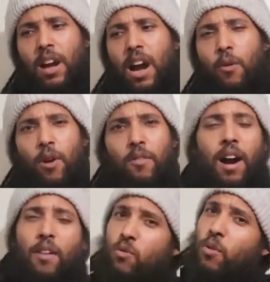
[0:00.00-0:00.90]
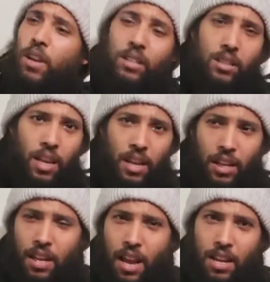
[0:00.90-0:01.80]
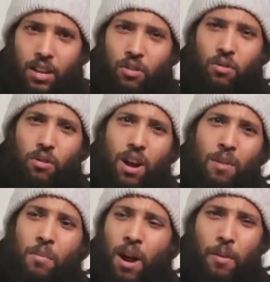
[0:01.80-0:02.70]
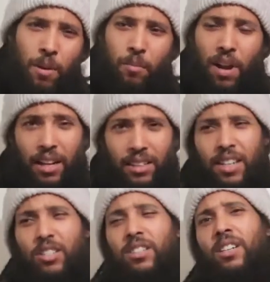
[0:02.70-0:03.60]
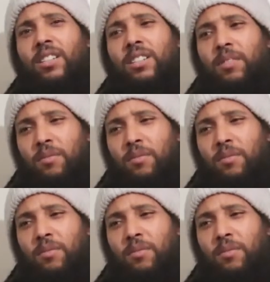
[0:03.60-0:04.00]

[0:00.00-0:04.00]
However, I've always stated that, I'm a black nationalist.